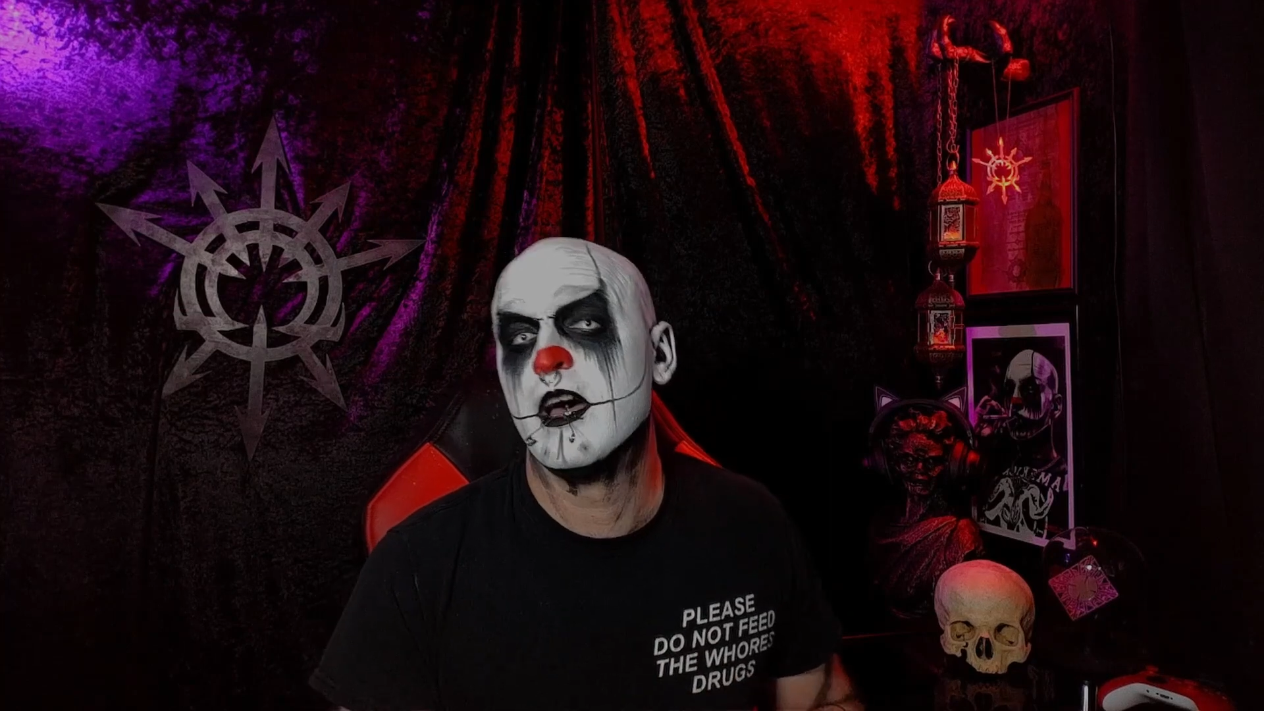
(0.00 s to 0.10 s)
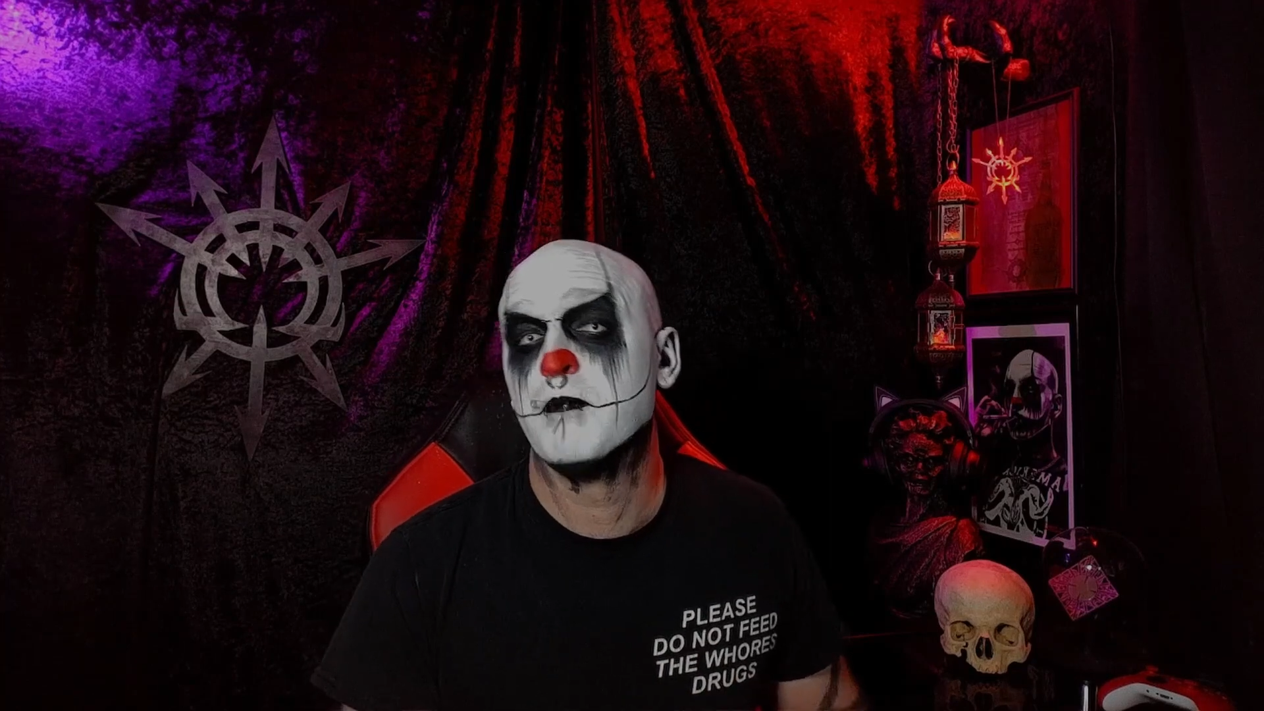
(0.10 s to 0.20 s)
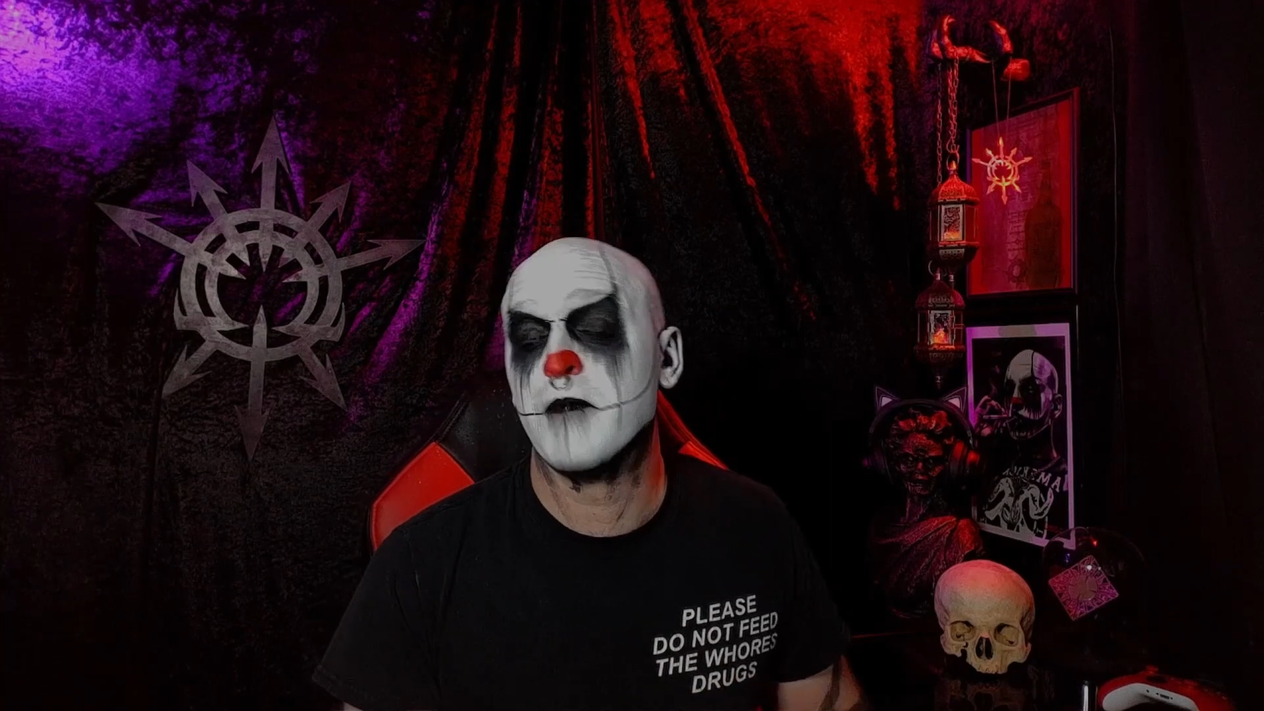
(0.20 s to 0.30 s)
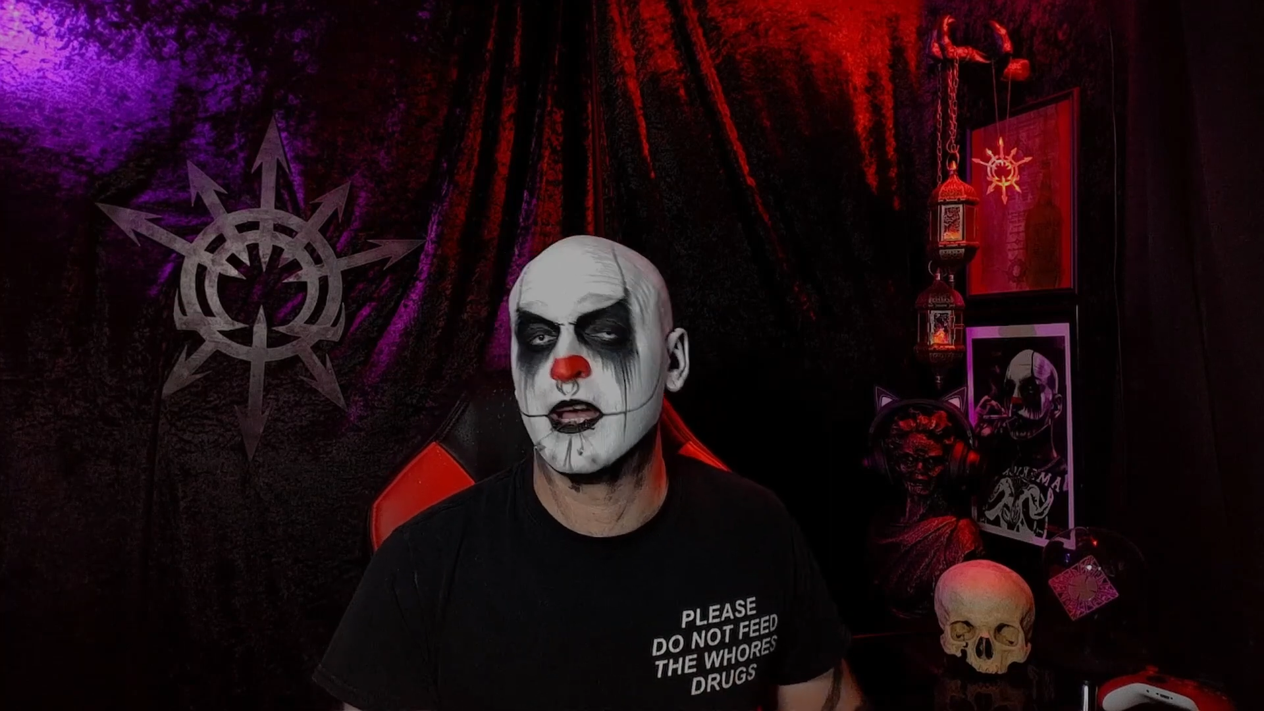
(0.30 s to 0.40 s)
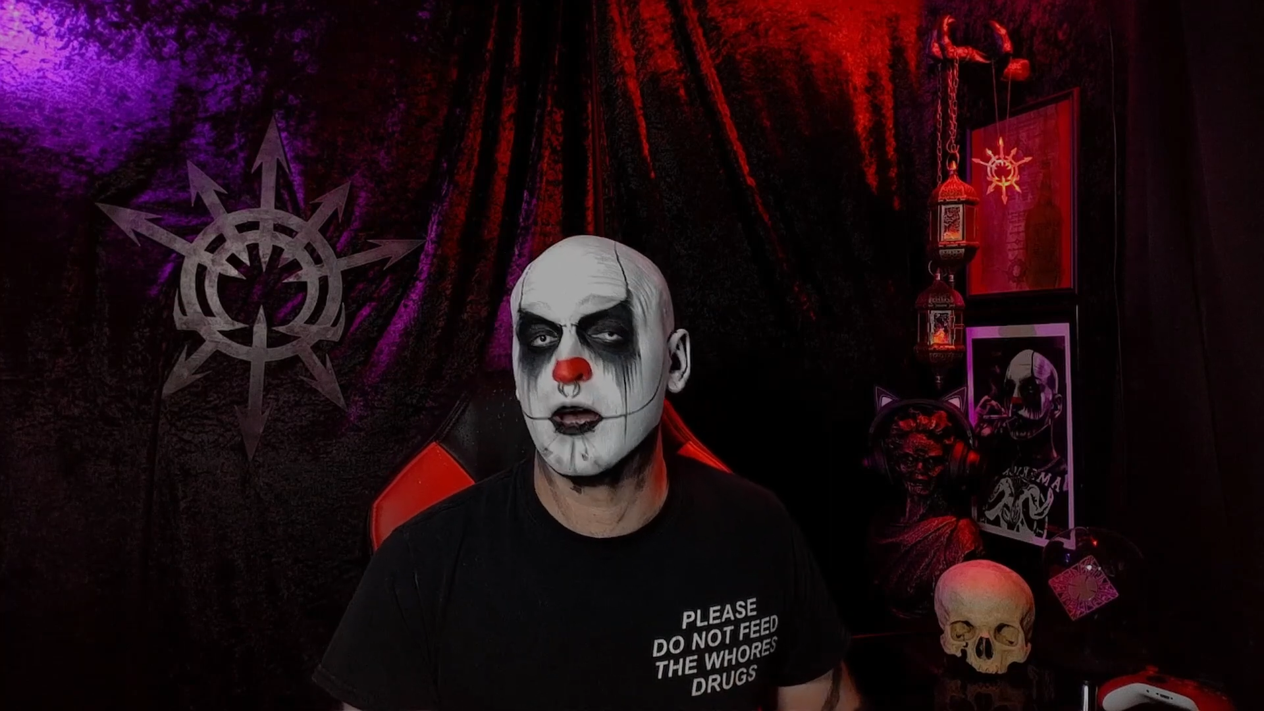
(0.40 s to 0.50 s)

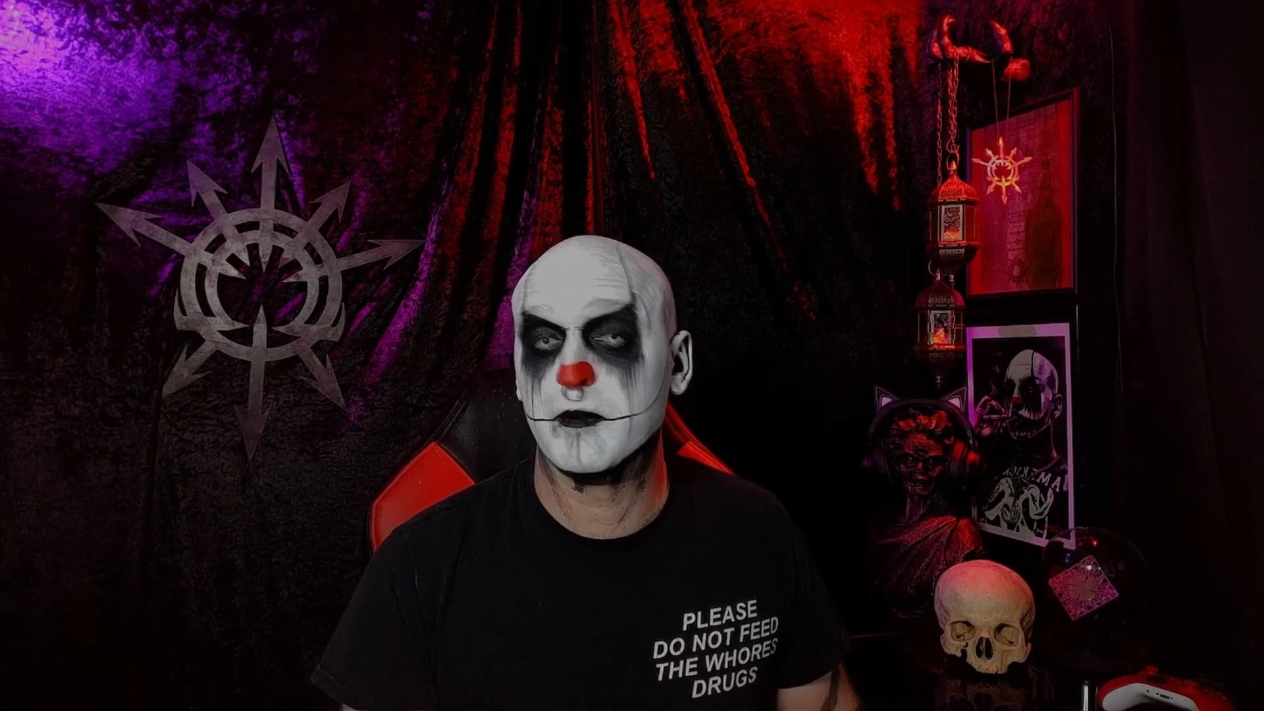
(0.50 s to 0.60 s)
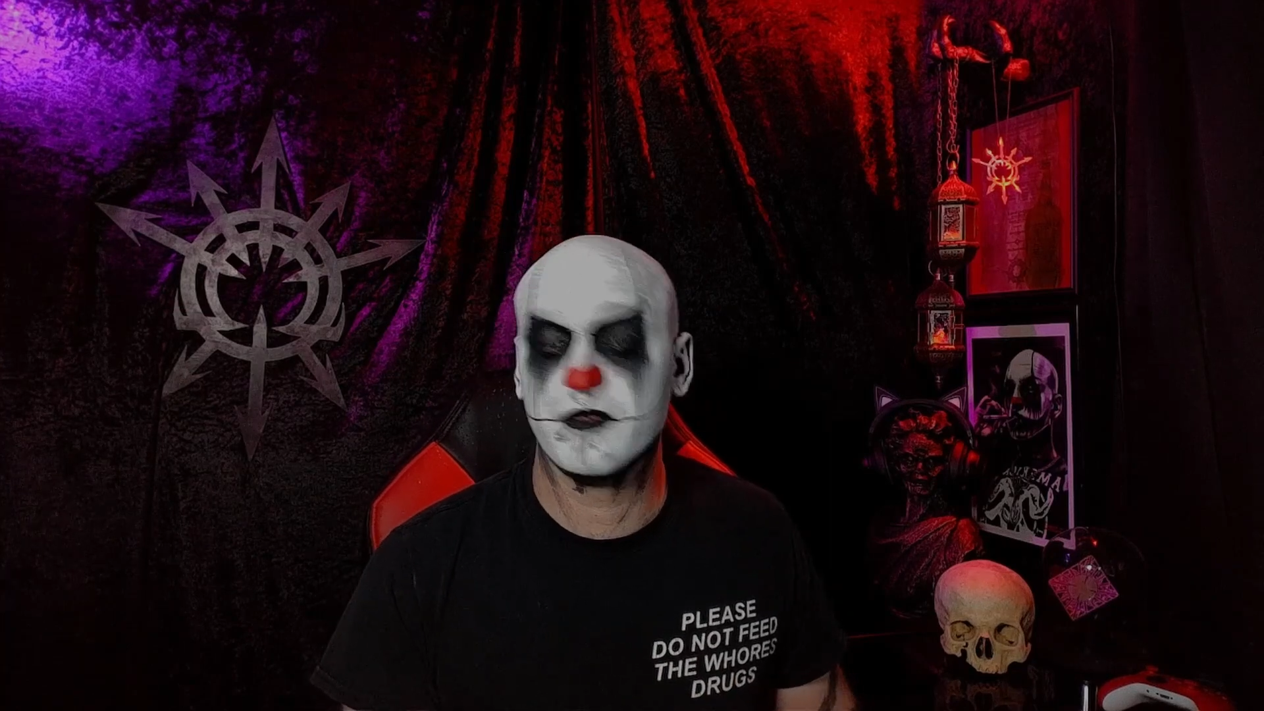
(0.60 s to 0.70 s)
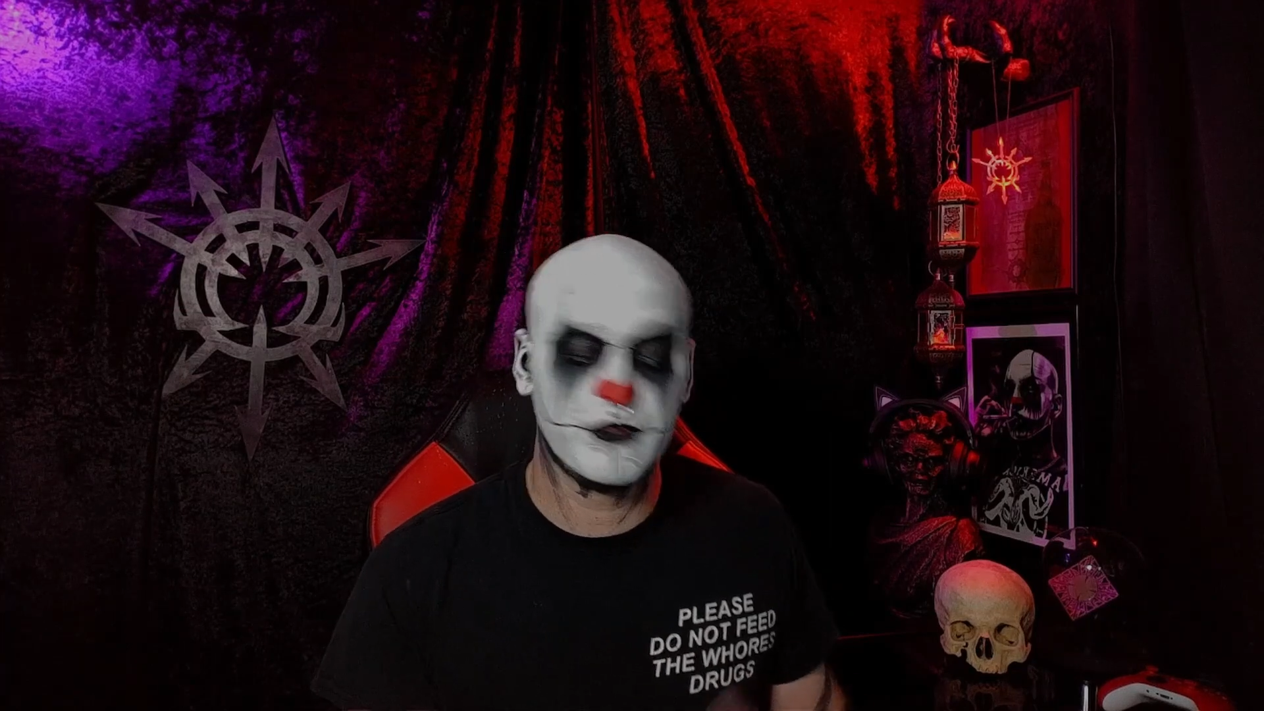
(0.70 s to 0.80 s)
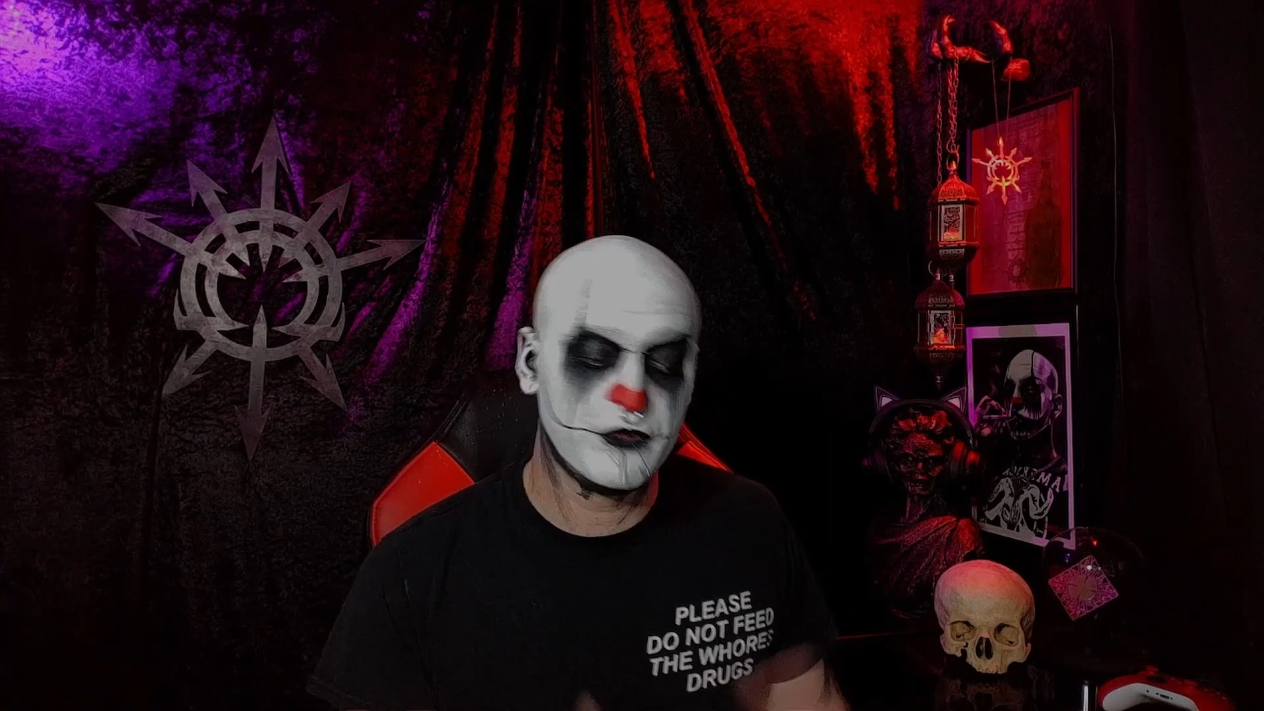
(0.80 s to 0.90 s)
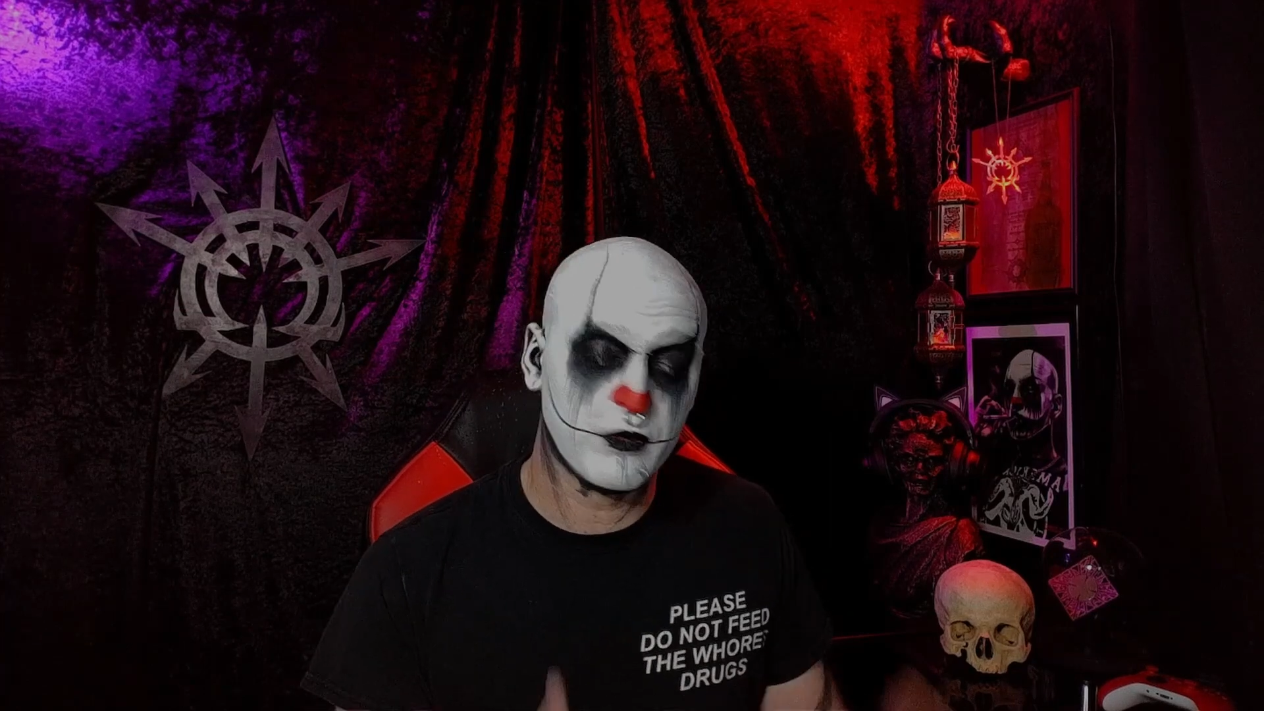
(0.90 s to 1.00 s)
makeups to